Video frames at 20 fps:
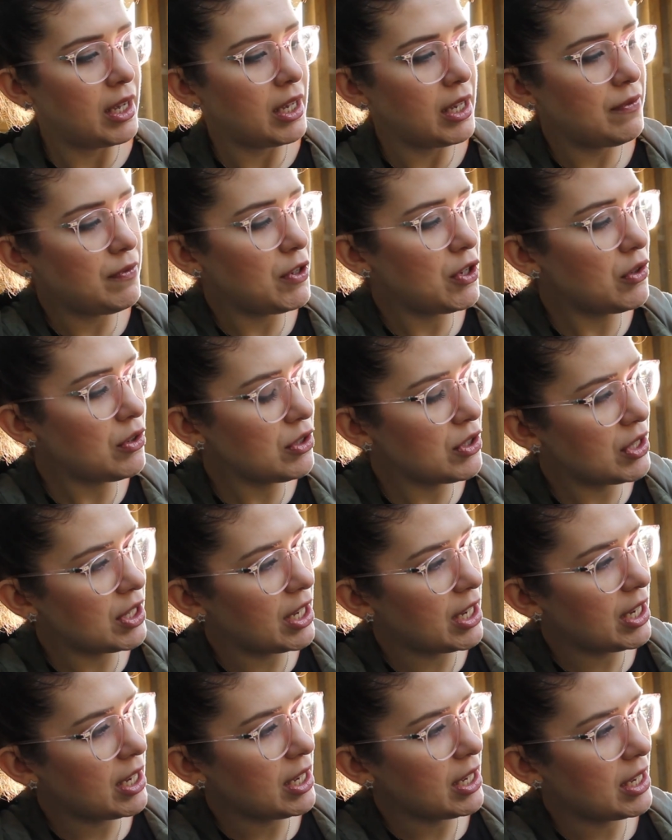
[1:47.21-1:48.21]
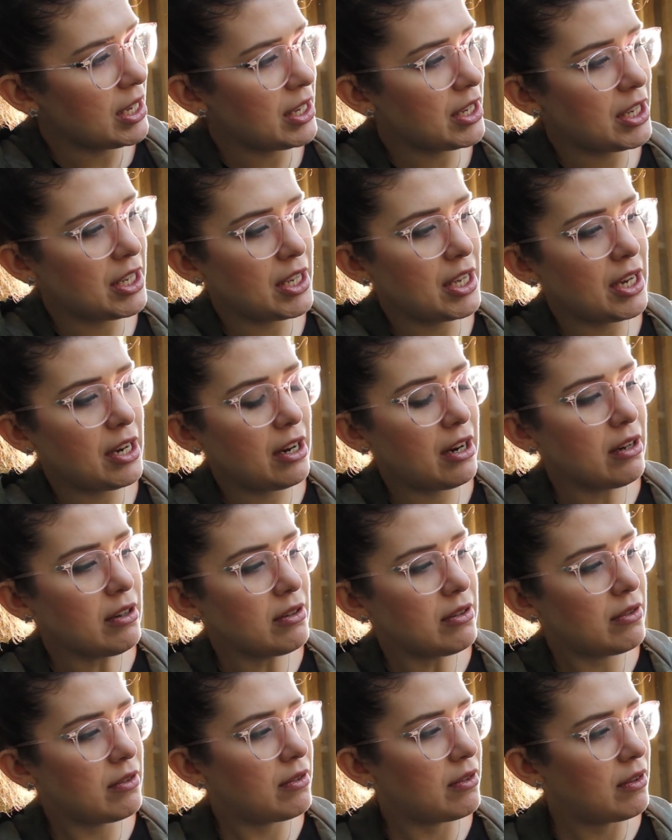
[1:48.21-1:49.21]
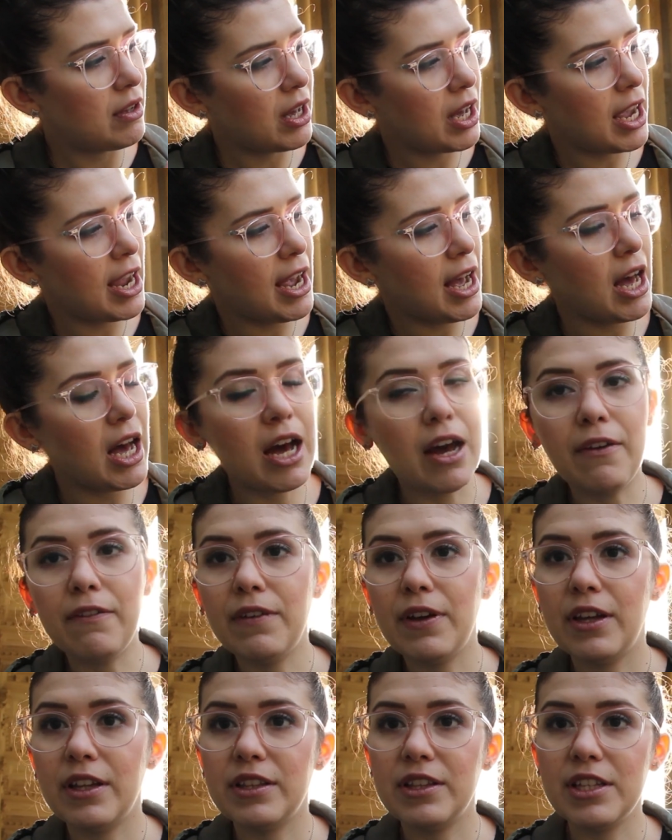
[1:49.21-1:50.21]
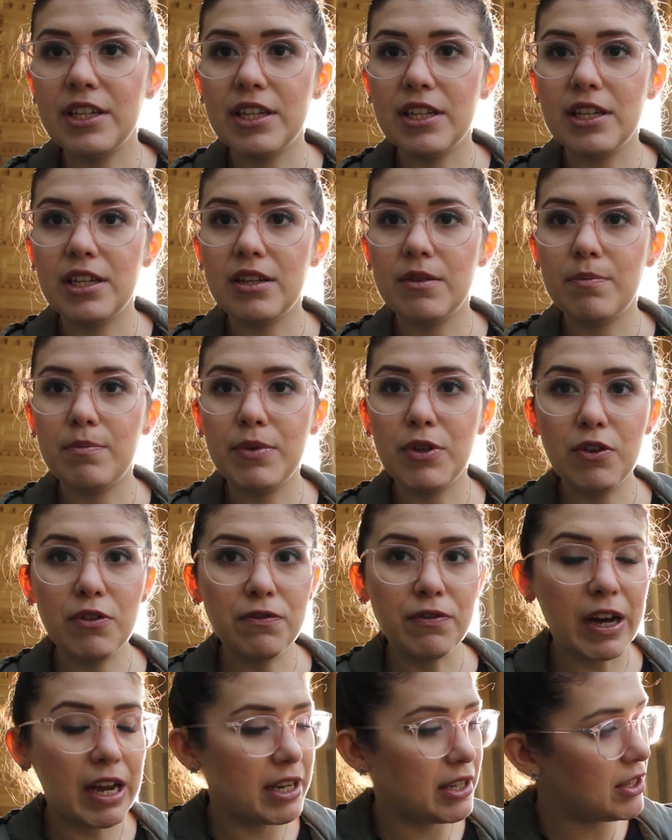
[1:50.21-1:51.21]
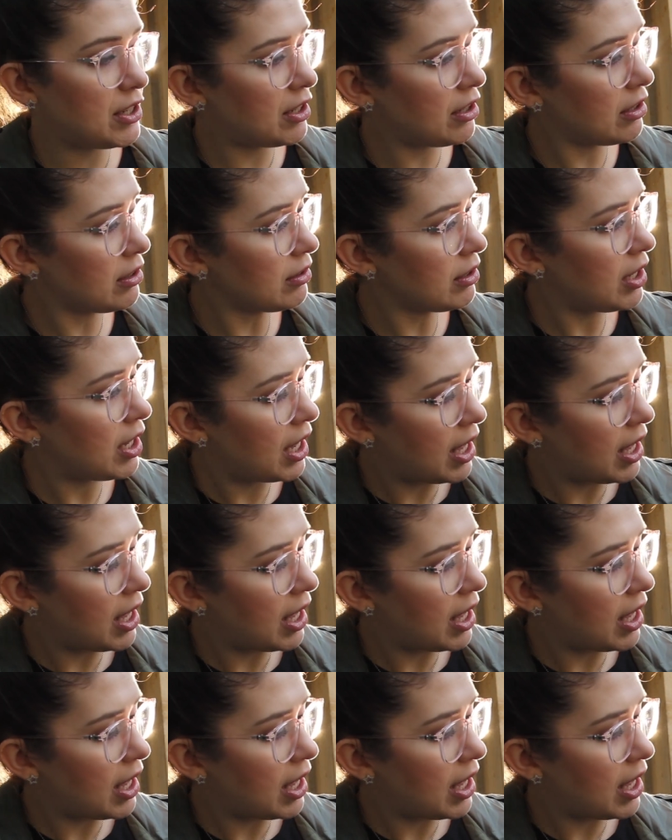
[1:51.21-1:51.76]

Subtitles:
If you see in here, I have the viewfinder,